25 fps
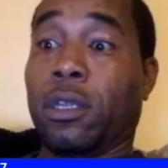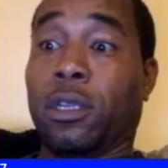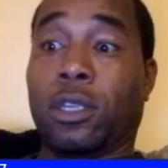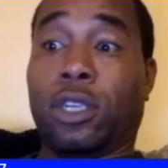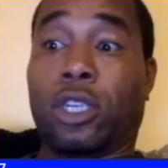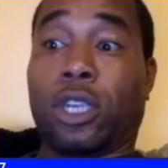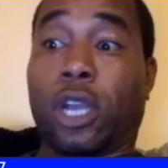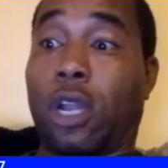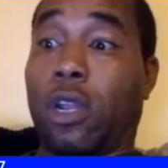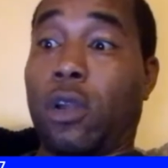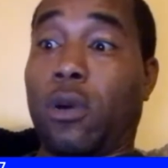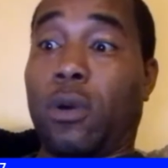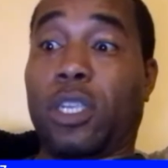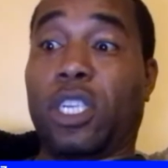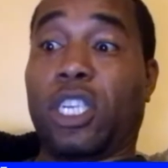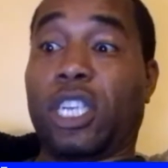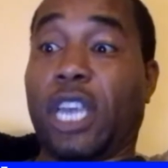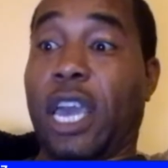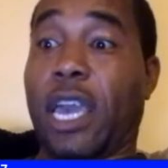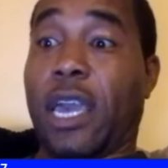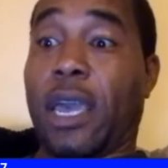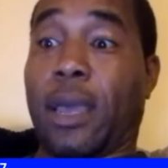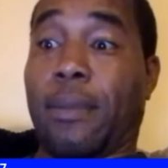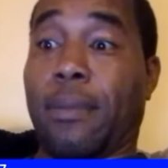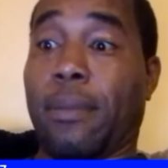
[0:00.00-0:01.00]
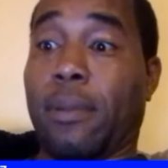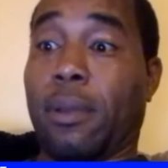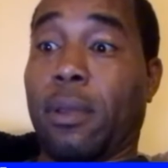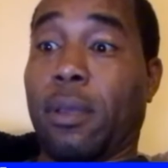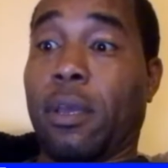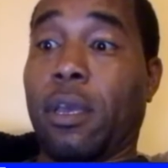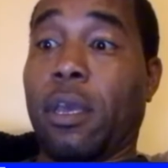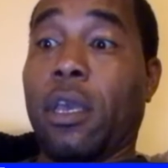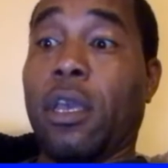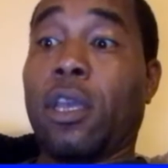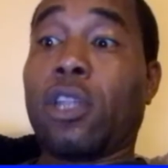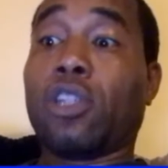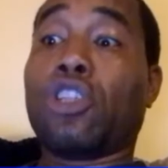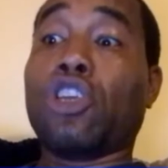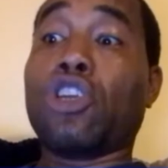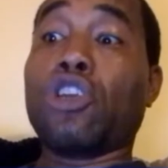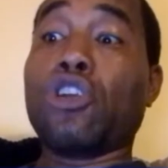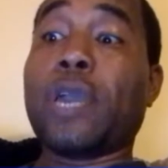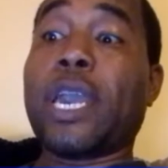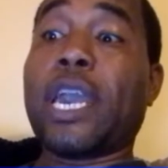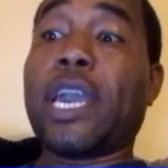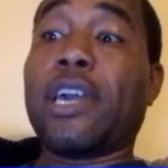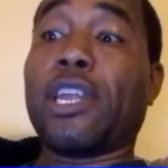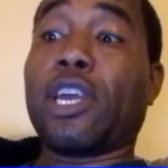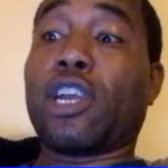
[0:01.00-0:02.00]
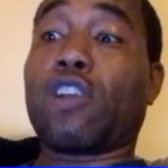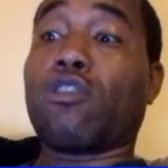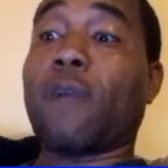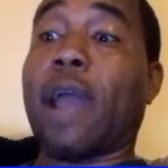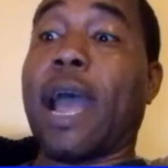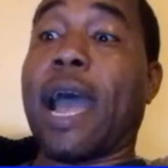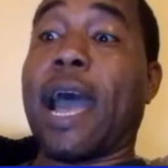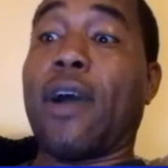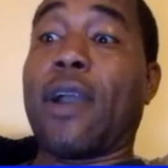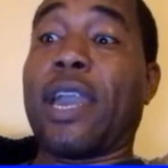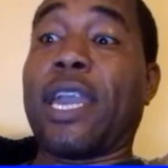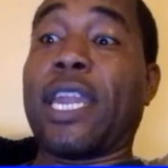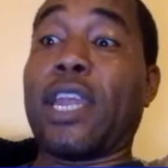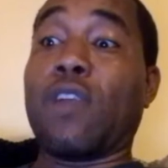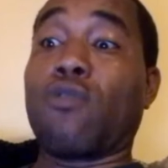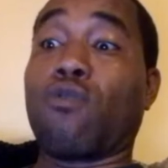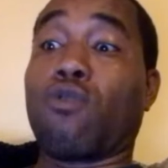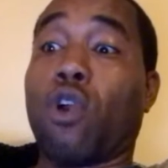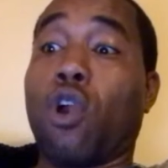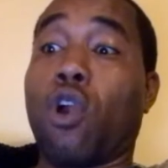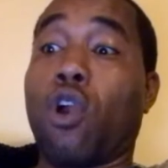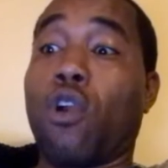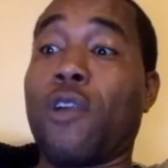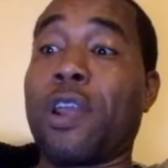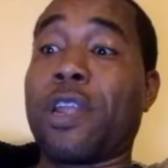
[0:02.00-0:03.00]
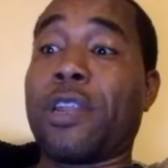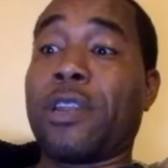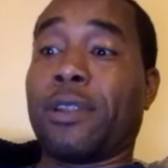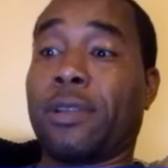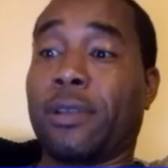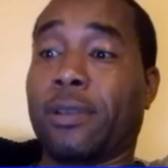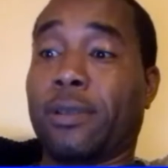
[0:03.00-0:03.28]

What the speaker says: Charlo is jab. Do you hear the crowd? Any roaring?